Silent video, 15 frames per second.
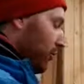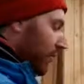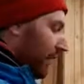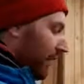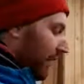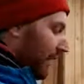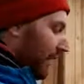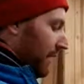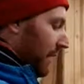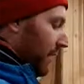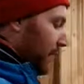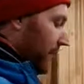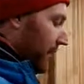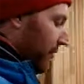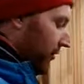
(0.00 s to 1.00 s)
no monkeying
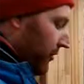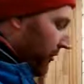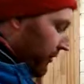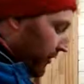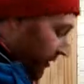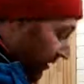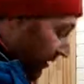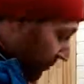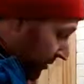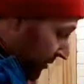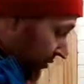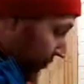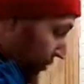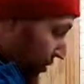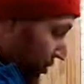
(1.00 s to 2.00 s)
about while you're doing this, and in principle